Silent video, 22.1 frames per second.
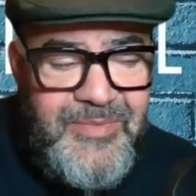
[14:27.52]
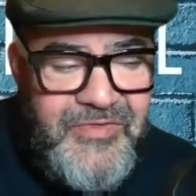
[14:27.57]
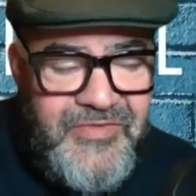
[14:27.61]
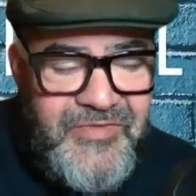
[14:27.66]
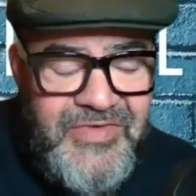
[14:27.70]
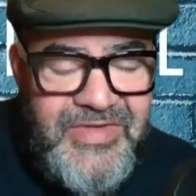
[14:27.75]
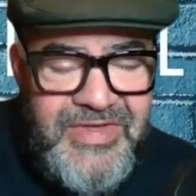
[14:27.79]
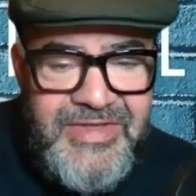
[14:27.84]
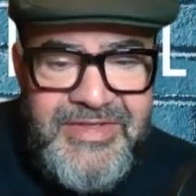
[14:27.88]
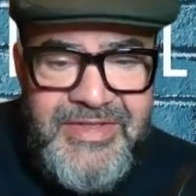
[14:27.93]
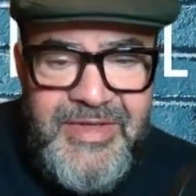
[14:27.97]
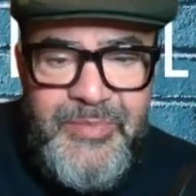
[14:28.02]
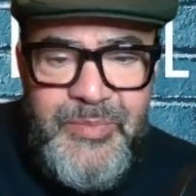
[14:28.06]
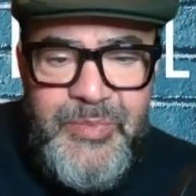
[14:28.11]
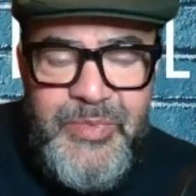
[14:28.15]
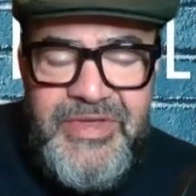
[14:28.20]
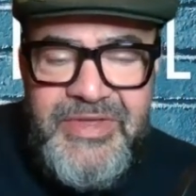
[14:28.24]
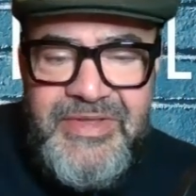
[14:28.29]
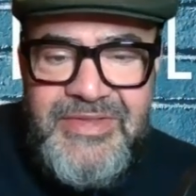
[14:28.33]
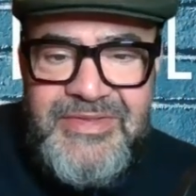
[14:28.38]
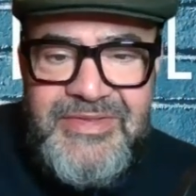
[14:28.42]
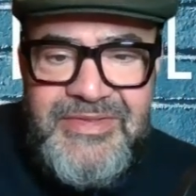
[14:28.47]
of these
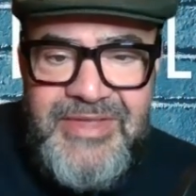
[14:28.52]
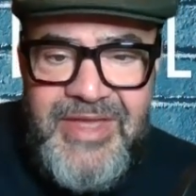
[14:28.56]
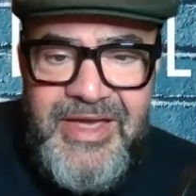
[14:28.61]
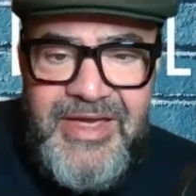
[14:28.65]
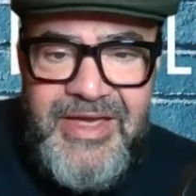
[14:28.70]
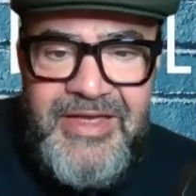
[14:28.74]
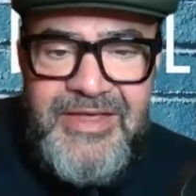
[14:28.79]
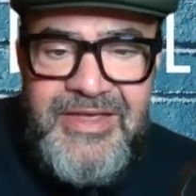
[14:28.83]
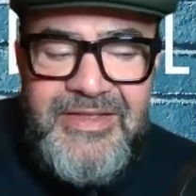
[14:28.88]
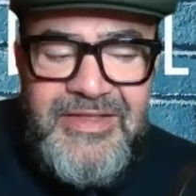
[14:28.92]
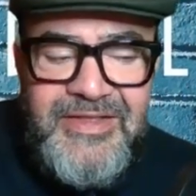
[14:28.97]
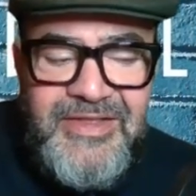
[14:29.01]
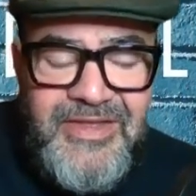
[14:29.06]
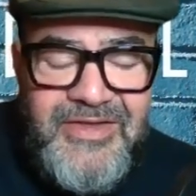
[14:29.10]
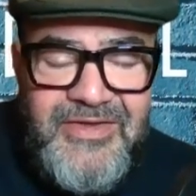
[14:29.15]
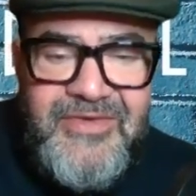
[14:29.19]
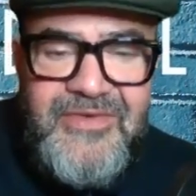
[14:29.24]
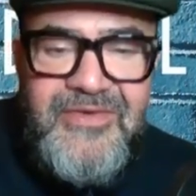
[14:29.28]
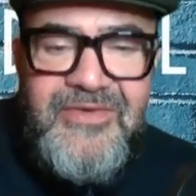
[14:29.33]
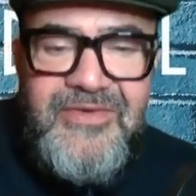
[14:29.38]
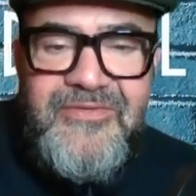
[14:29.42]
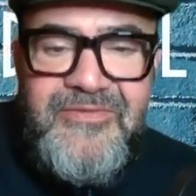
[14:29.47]
MPs take
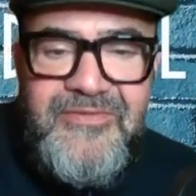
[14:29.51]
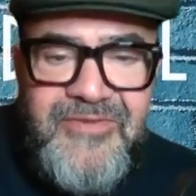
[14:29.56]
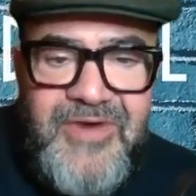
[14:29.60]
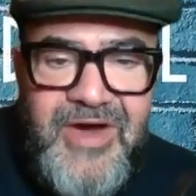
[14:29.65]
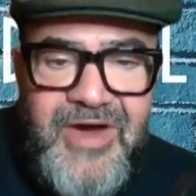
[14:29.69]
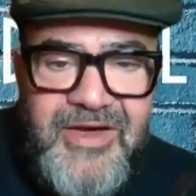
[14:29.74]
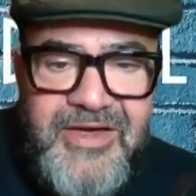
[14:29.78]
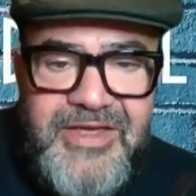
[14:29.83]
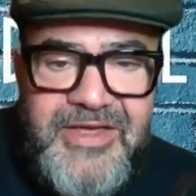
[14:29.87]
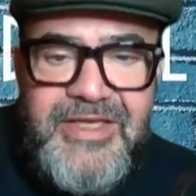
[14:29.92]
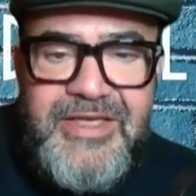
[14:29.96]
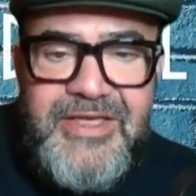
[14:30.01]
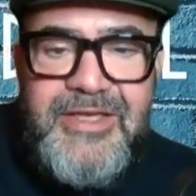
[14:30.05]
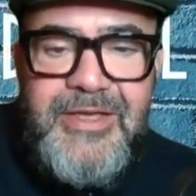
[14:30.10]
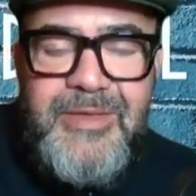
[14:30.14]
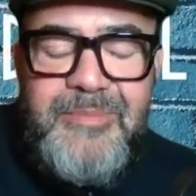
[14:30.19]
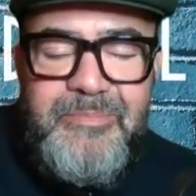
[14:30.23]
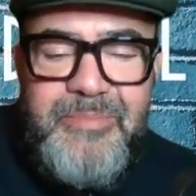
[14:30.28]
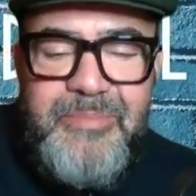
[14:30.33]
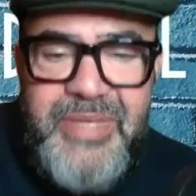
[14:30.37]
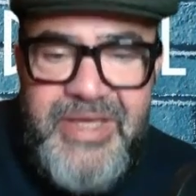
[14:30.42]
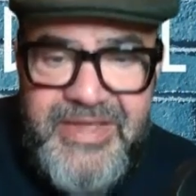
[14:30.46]
the fucking
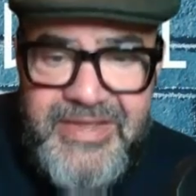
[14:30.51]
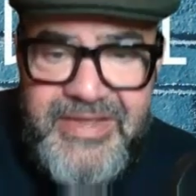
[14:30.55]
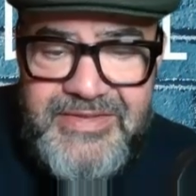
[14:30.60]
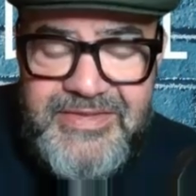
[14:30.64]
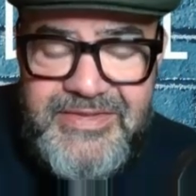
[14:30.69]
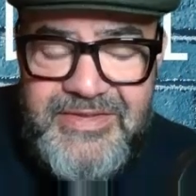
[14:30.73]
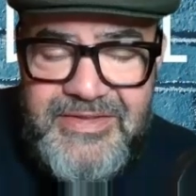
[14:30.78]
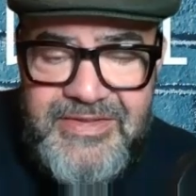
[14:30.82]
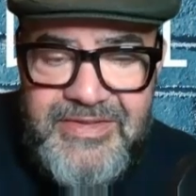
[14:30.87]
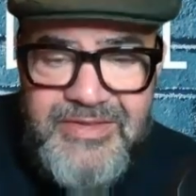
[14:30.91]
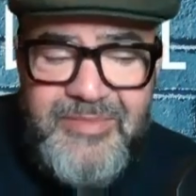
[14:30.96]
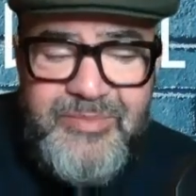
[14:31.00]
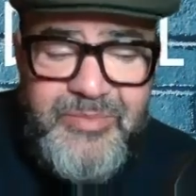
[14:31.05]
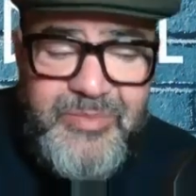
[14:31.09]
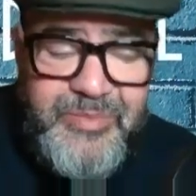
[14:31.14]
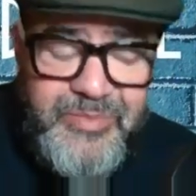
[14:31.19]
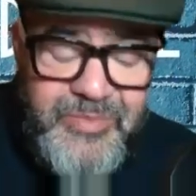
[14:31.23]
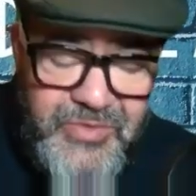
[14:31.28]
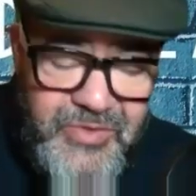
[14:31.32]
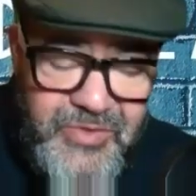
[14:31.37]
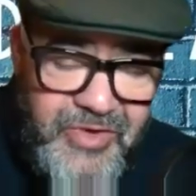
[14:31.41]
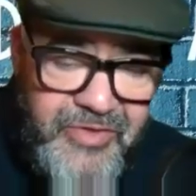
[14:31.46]
piss.
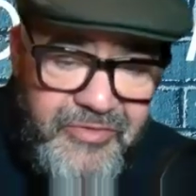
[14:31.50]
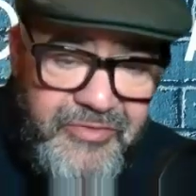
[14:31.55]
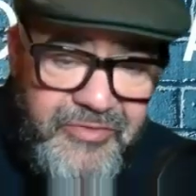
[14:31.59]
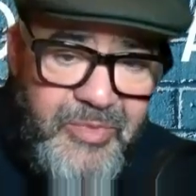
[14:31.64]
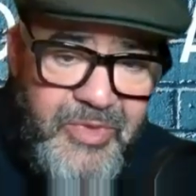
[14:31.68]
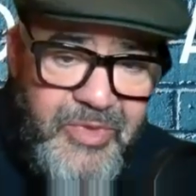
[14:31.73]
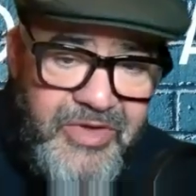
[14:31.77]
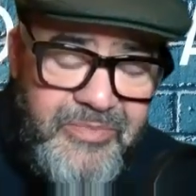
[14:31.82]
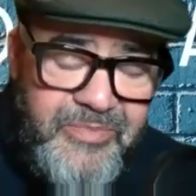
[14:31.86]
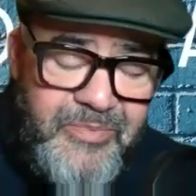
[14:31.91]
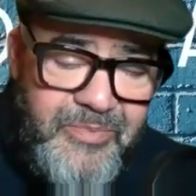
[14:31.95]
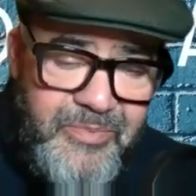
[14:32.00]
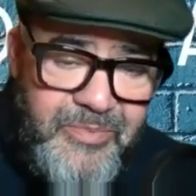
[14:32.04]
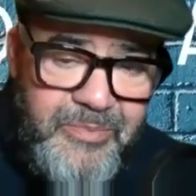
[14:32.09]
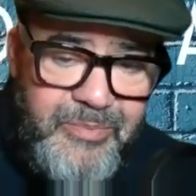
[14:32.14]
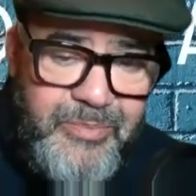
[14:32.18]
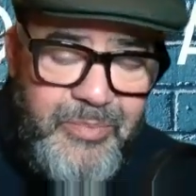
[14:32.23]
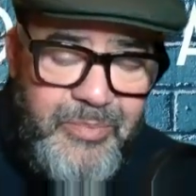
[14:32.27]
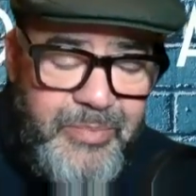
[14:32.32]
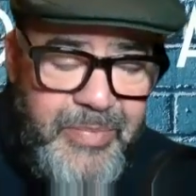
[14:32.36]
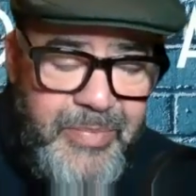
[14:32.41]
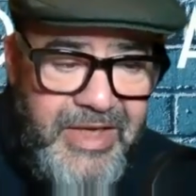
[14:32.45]
Sorry for my
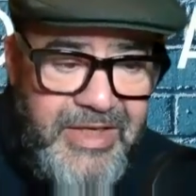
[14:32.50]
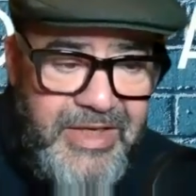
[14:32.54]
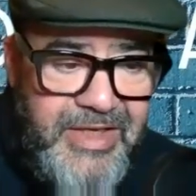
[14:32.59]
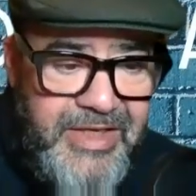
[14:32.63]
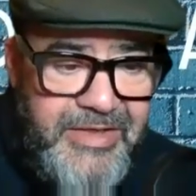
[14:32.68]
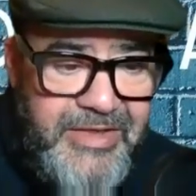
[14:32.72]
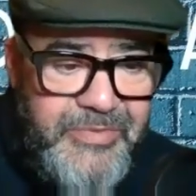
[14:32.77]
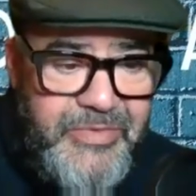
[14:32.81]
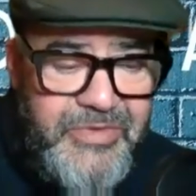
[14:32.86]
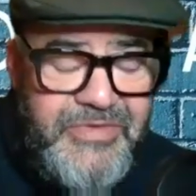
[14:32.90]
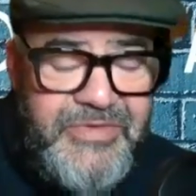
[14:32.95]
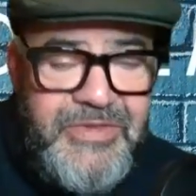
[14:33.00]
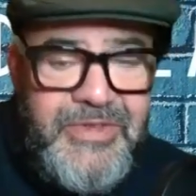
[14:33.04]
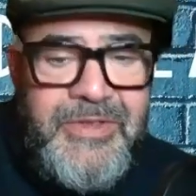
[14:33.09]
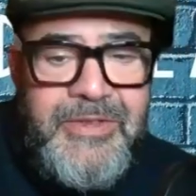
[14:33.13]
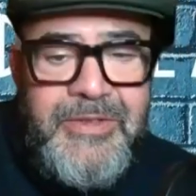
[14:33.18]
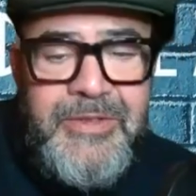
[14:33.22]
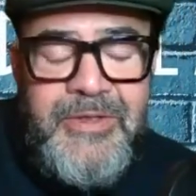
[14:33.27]
bad language.